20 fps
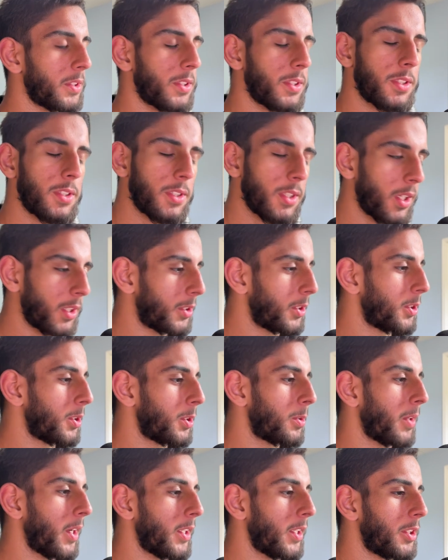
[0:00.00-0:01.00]
such a
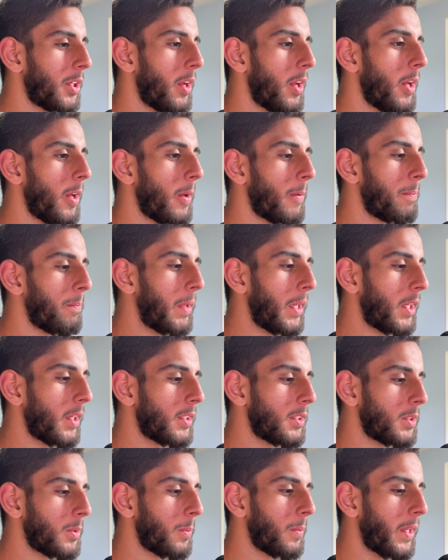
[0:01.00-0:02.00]
stretch,
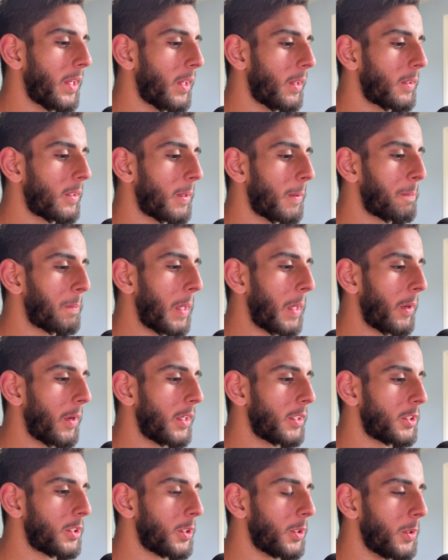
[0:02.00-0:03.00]
because we can compare
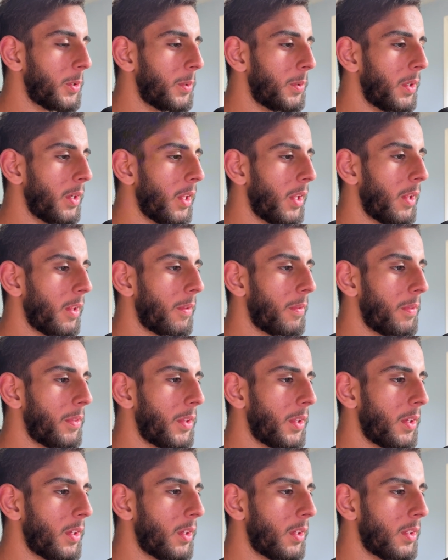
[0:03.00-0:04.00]
it to
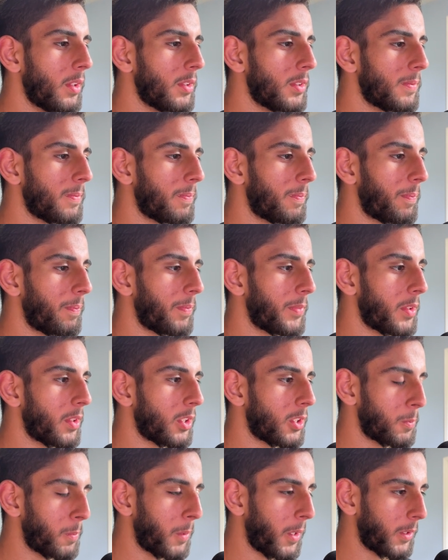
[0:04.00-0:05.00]
the
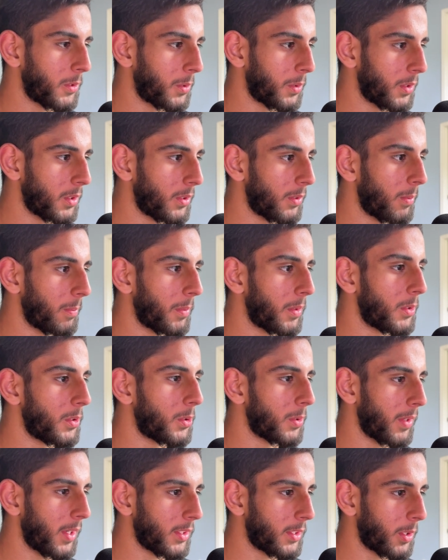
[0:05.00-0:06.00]
Spinosaurus from
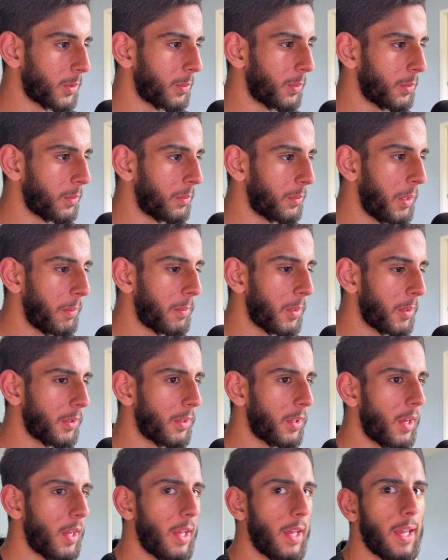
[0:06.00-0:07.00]
Jurassic World Rebirth,
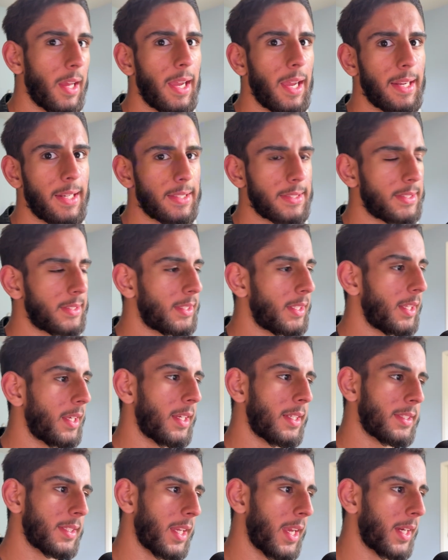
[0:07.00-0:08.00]
and it's the
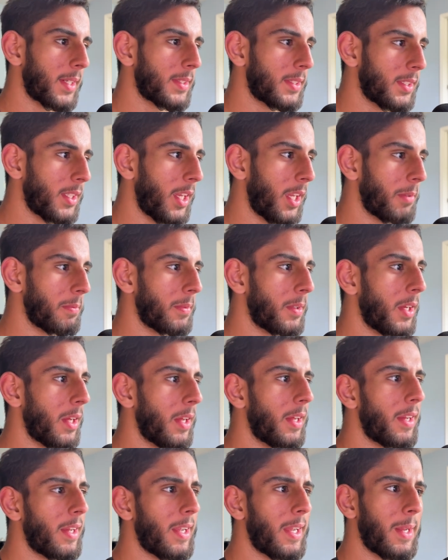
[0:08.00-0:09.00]
exact same.
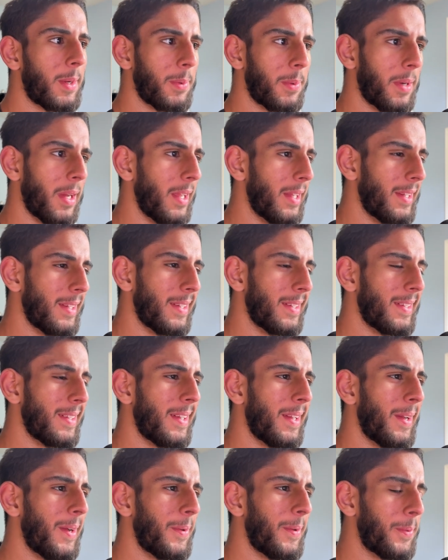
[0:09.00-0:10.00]
And
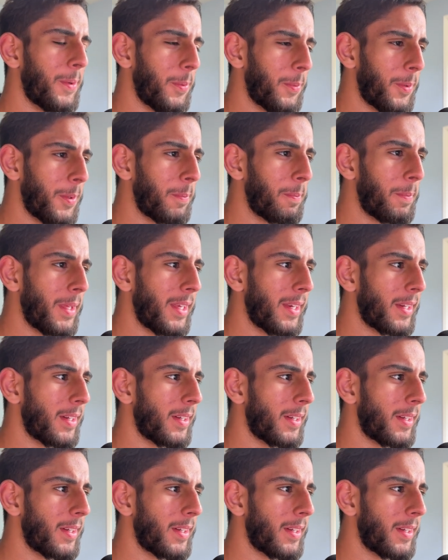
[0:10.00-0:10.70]
what would be